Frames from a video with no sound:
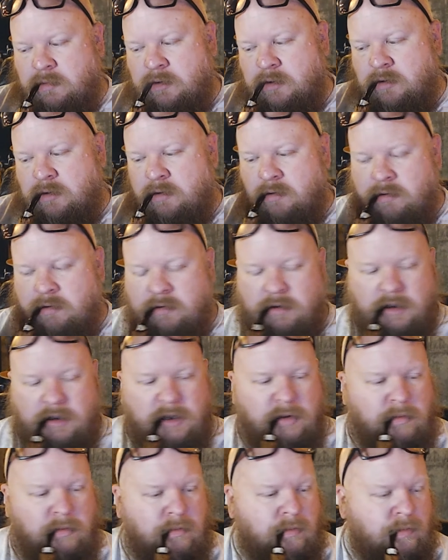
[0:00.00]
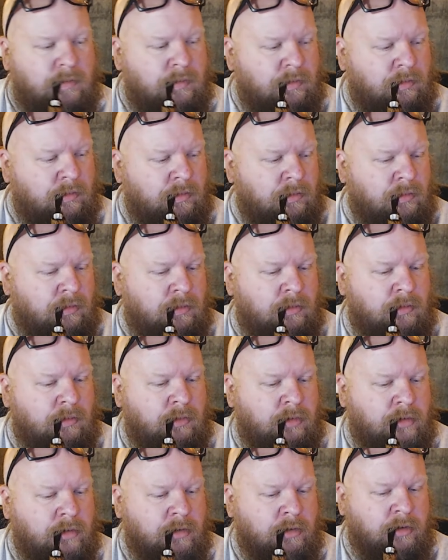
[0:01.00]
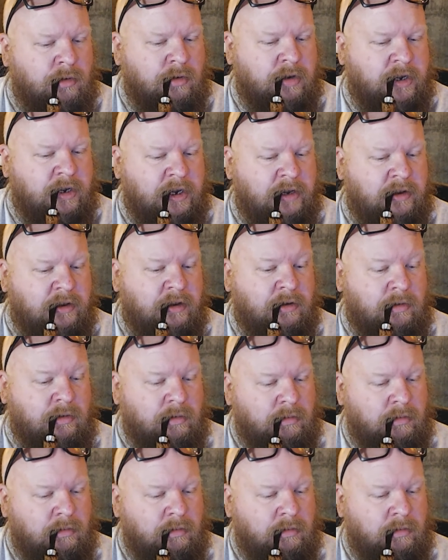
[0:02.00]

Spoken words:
So is that. Okay, so